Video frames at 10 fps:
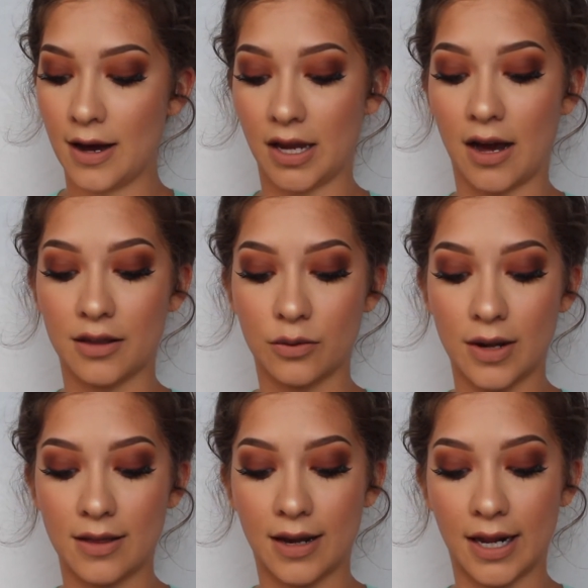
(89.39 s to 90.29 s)
The other
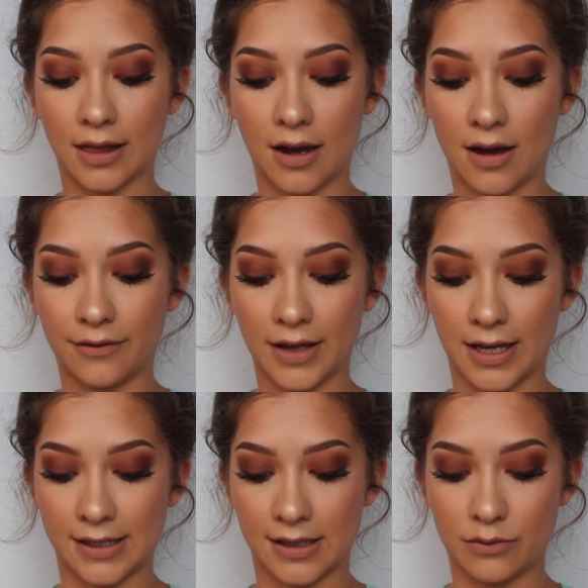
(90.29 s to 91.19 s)
one that I love
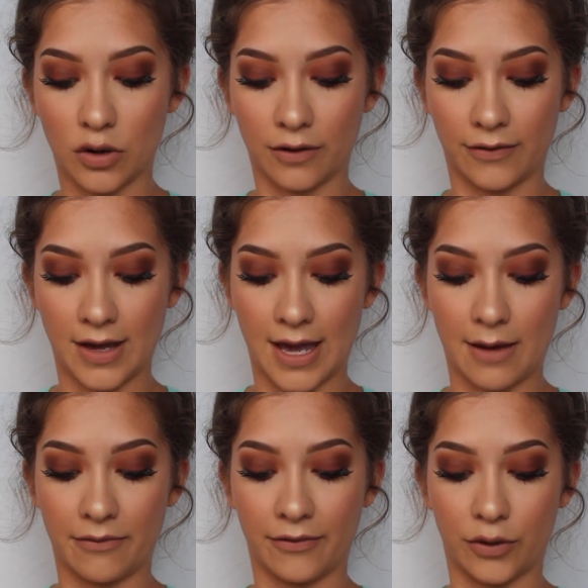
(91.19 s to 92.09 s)
is the Morphe
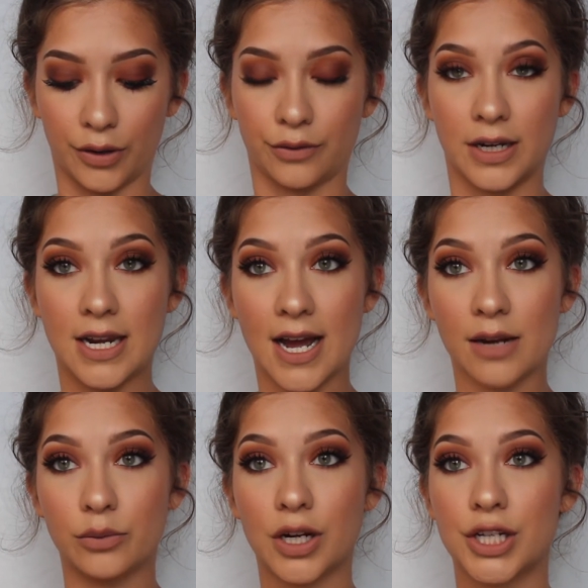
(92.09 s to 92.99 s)

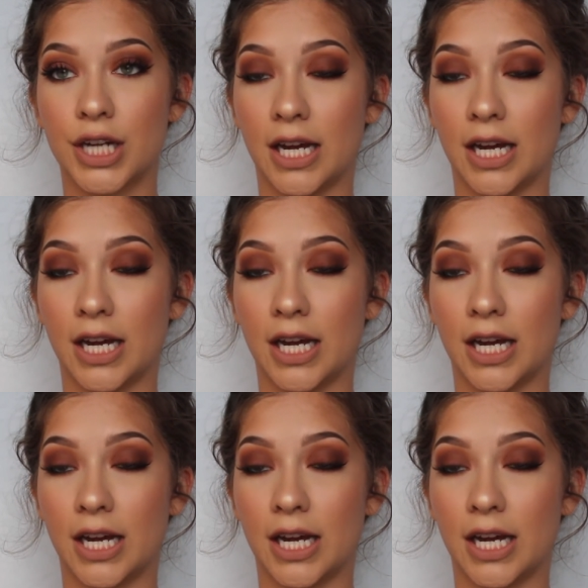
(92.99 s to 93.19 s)
M439 brush.